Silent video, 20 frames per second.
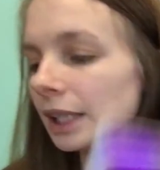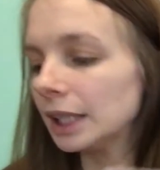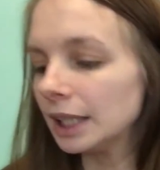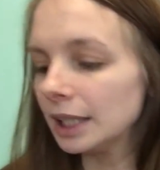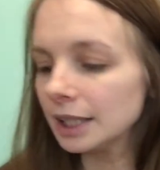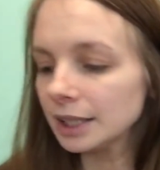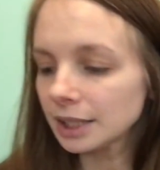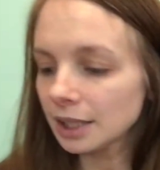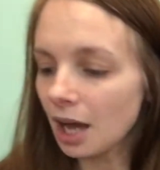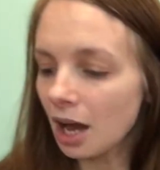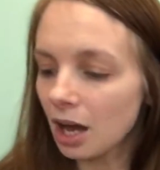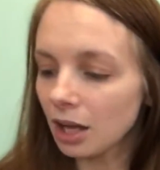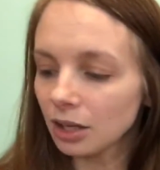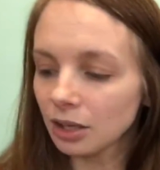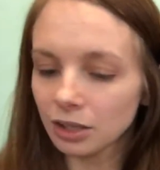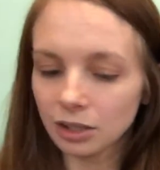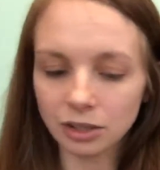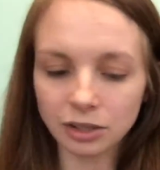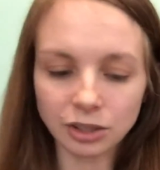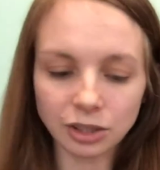These
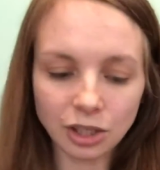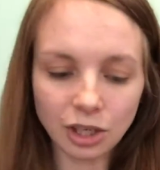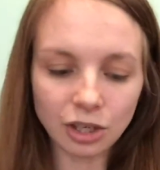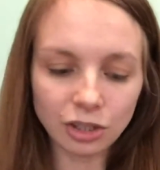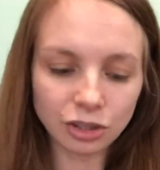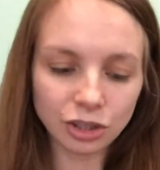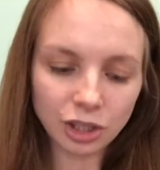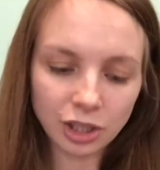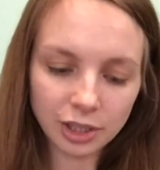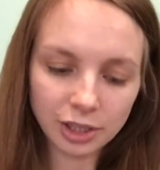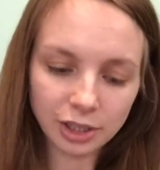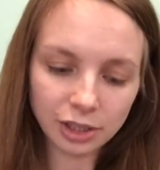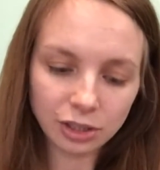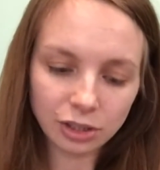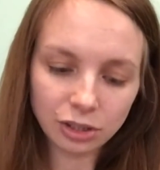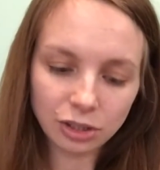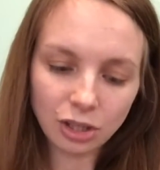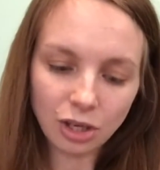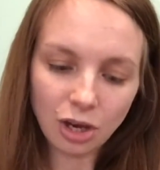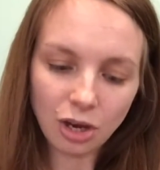colors are
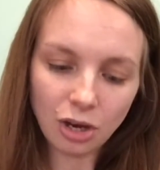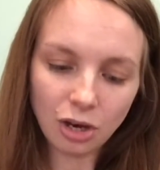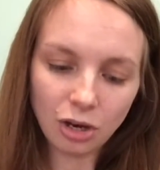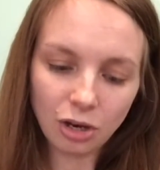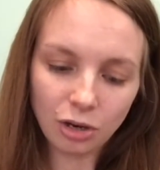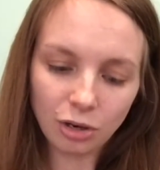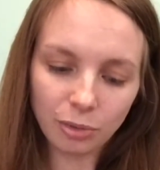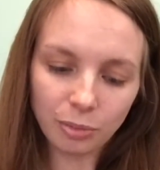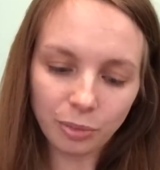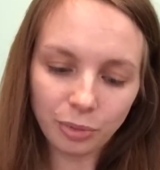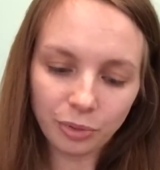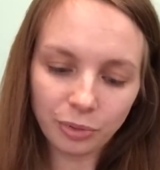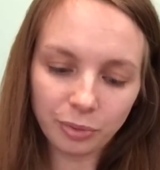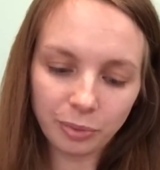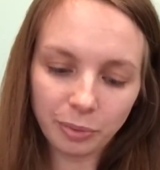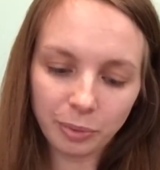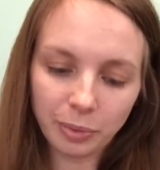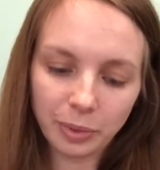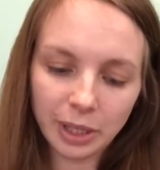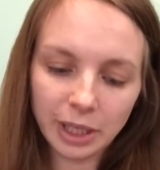just so
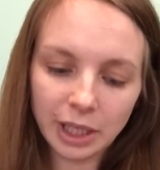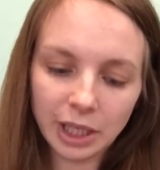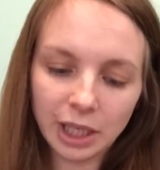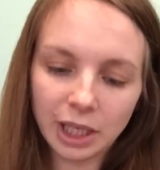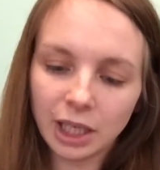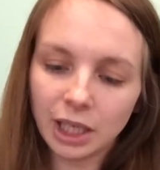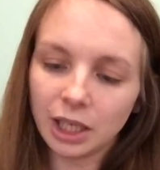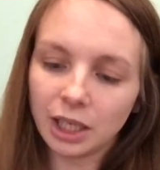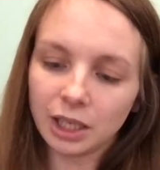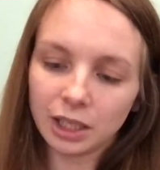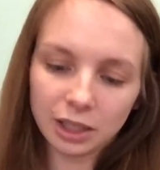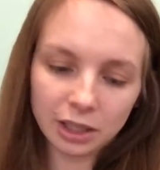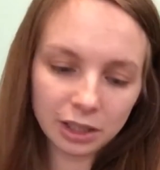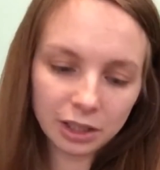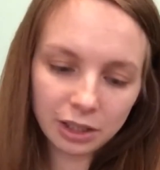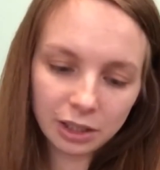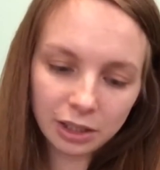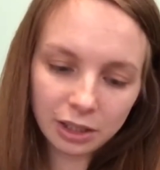pretty.